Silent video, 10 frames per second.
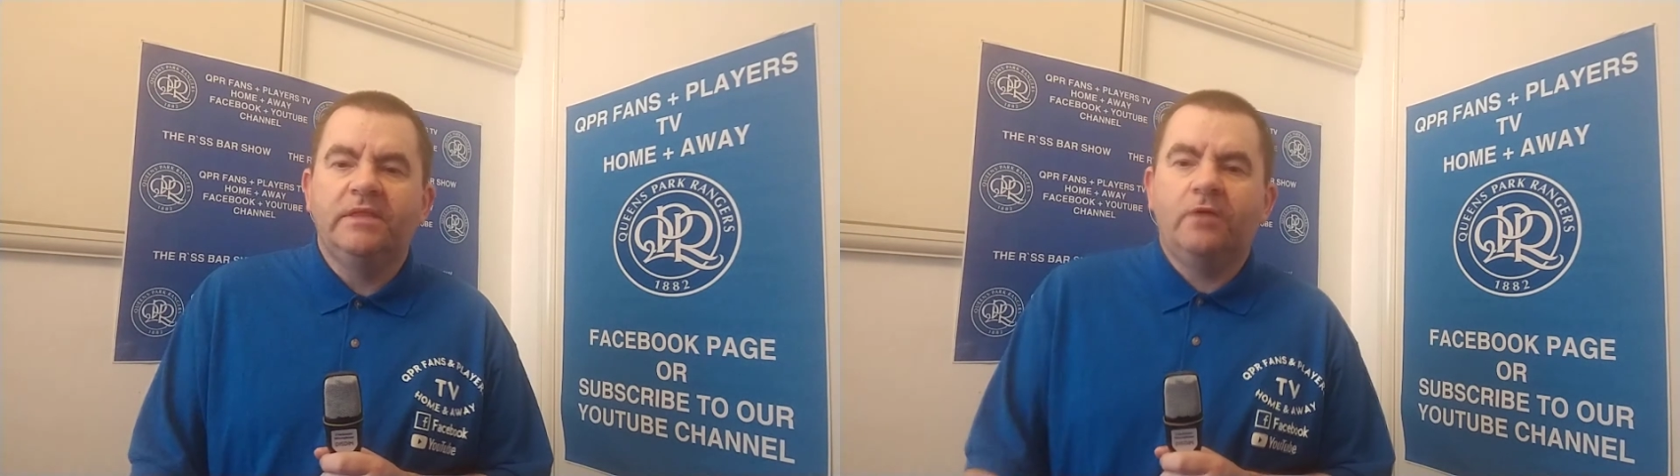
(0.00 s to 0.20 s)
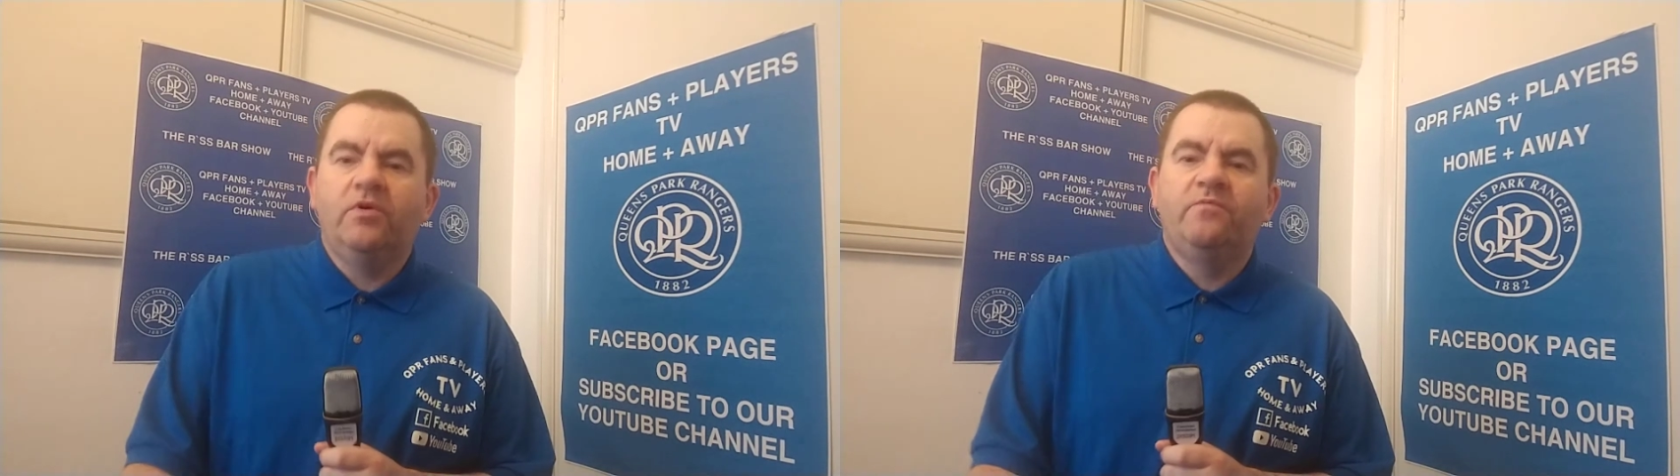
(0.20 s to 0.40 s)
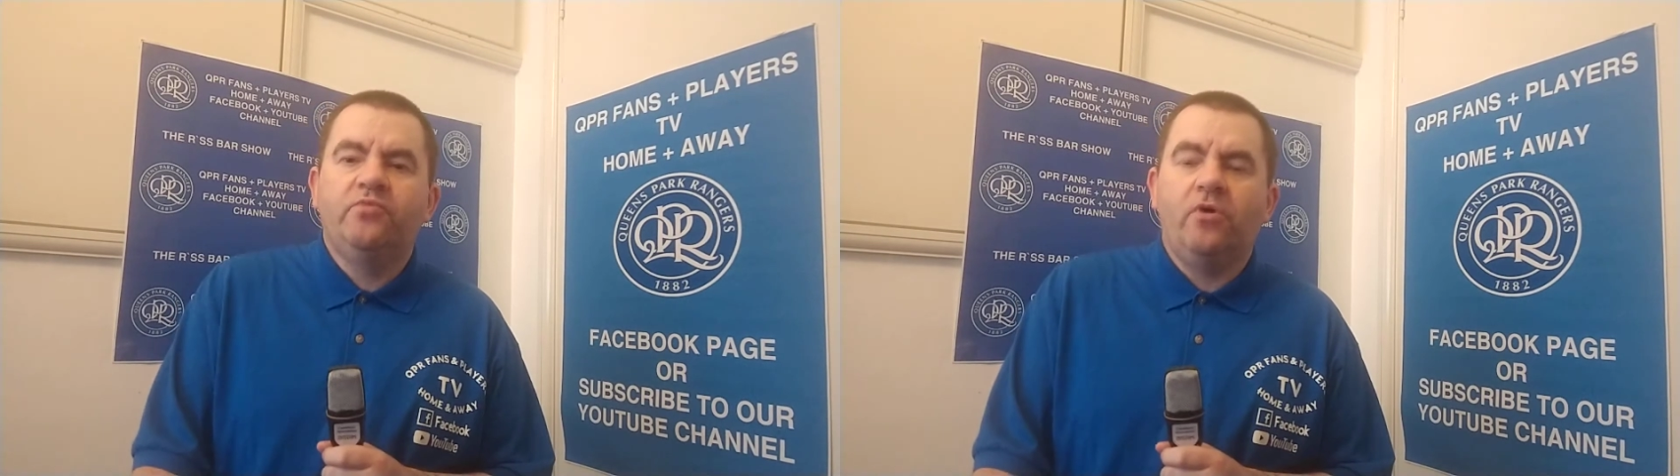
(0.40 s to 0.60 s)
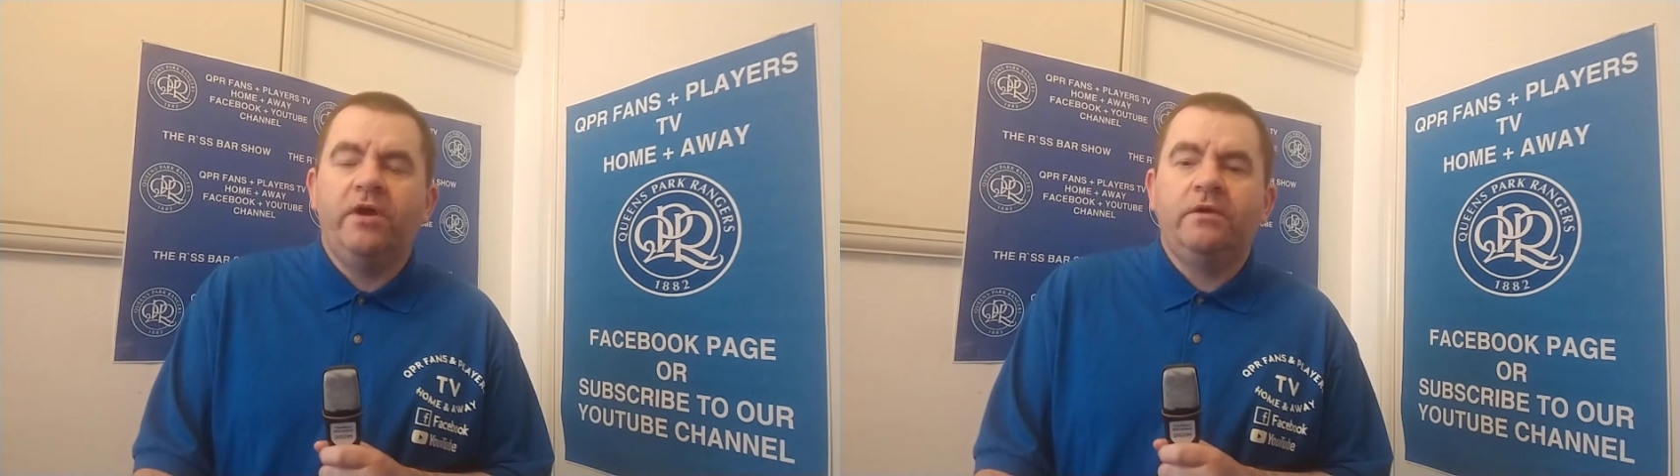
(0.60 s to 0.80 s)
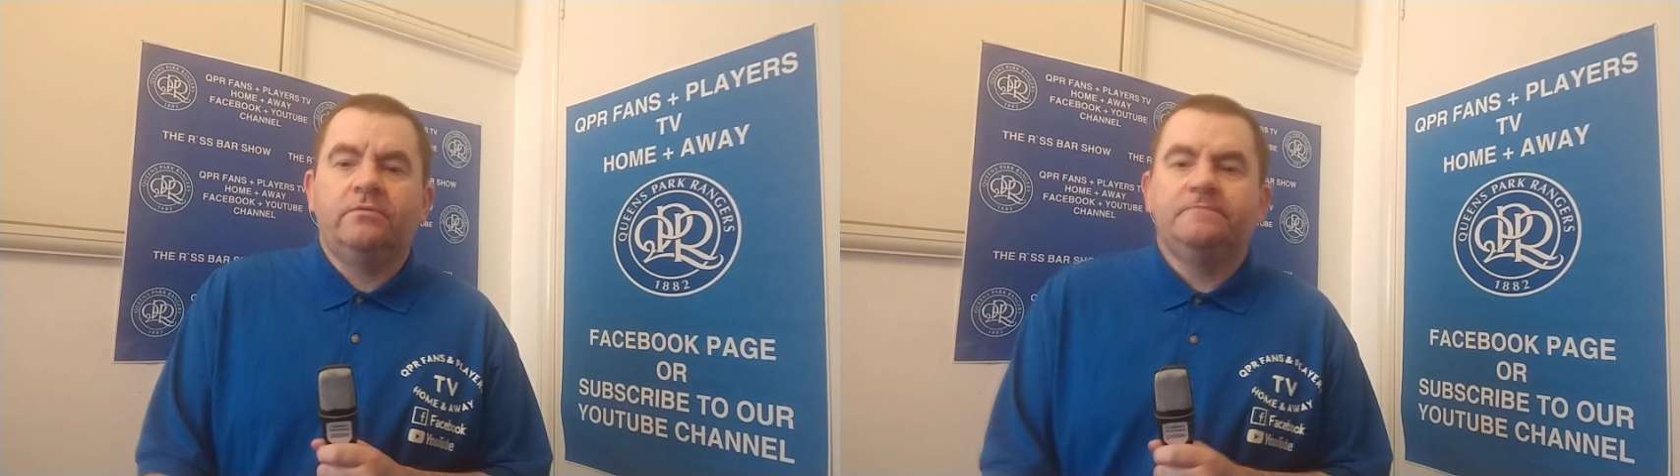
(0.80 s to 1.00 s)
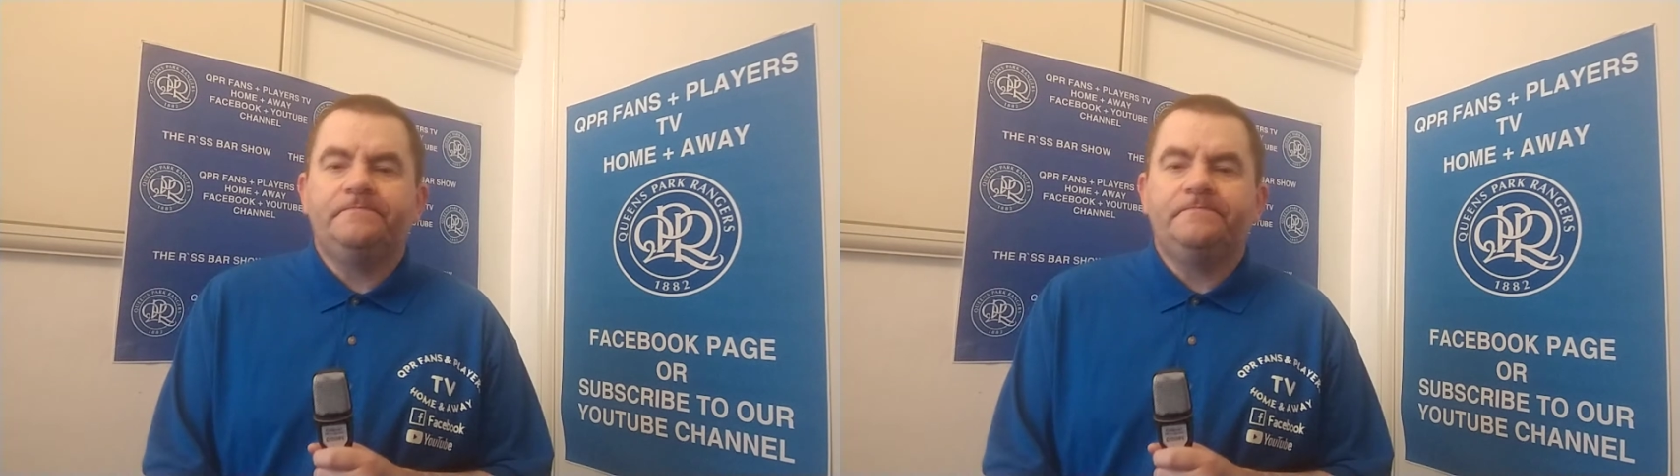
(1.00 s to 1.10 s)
Now with Bright,